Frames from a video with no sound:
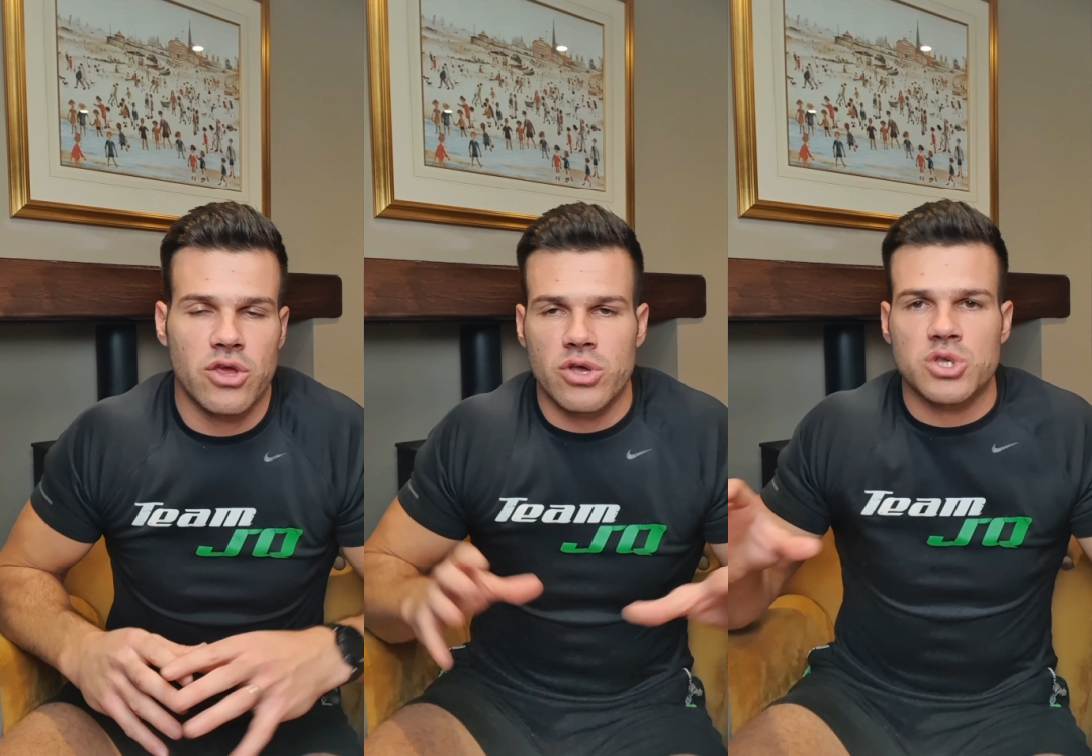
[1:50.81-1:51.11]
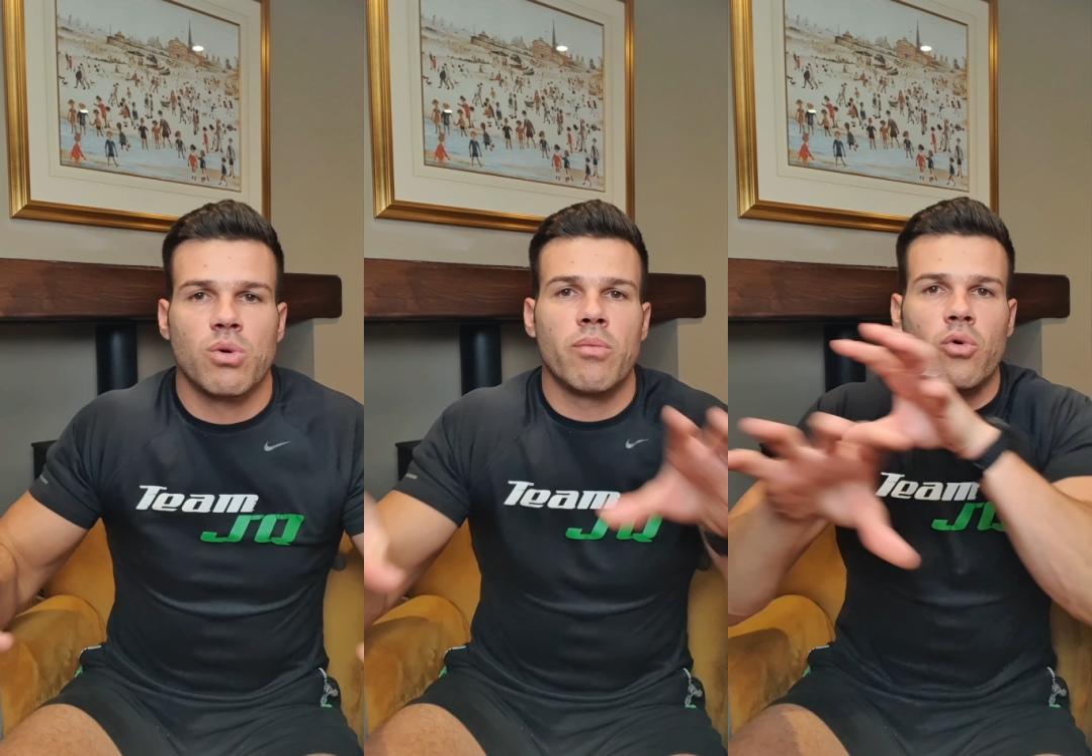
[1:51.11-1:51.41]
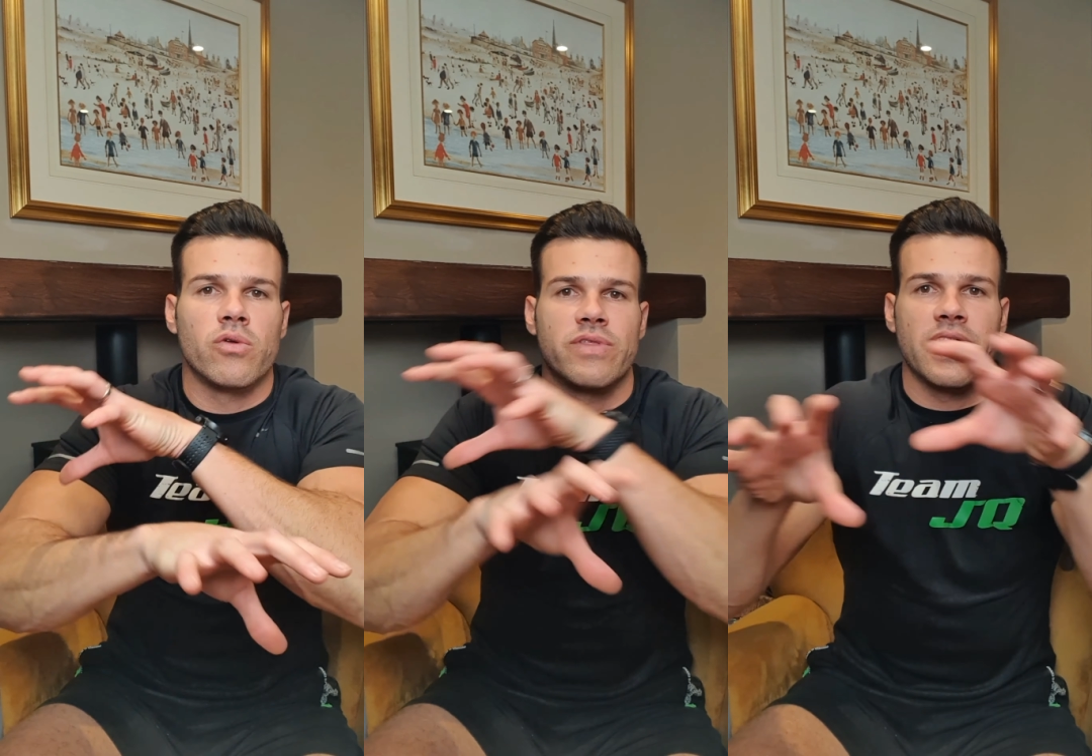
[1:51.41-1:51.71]
You can swap
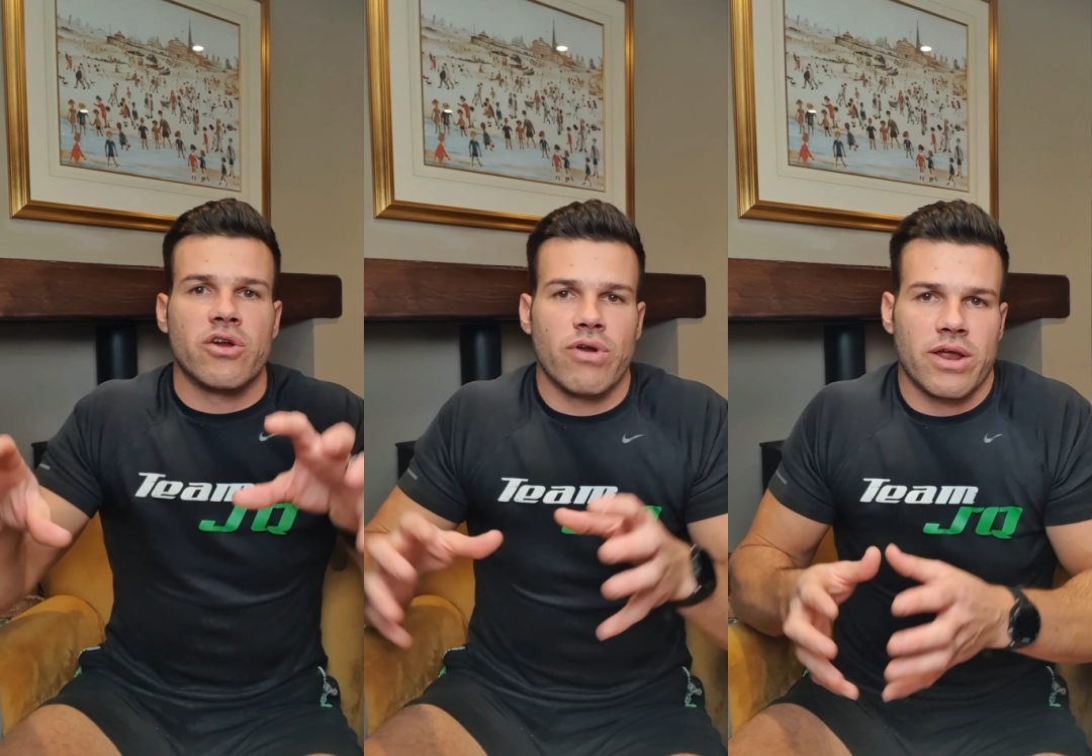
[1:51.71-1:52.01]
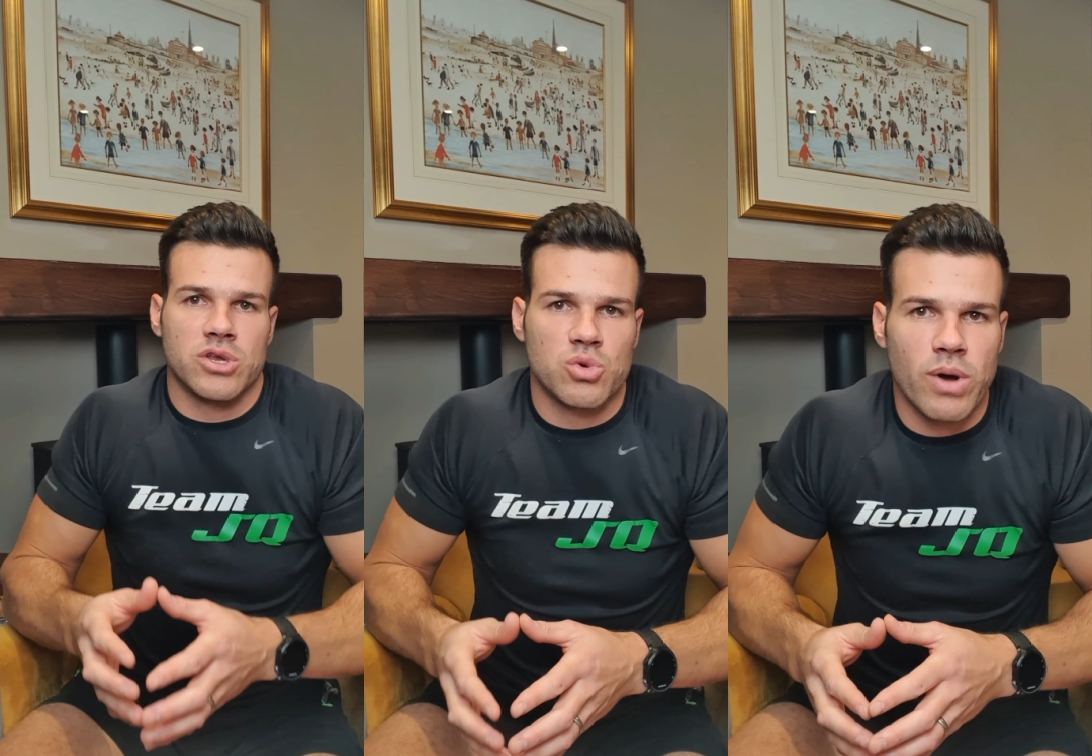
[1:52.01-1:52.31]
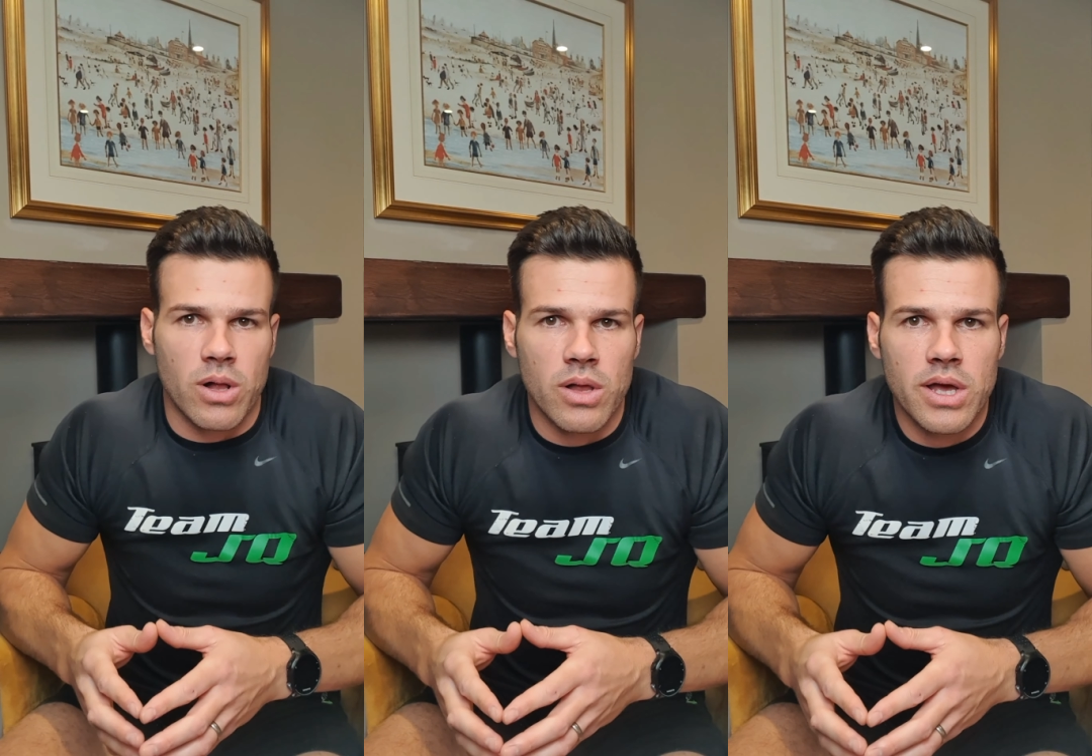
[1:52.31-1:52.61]
all of that around as
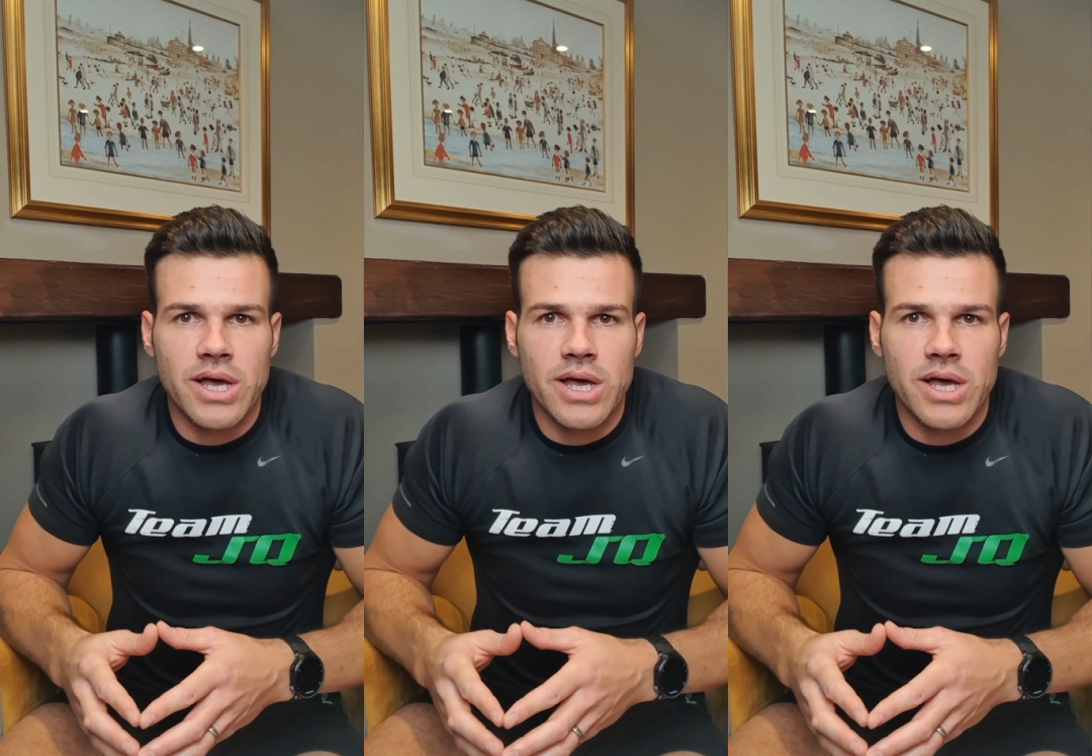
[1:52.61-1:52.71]
well.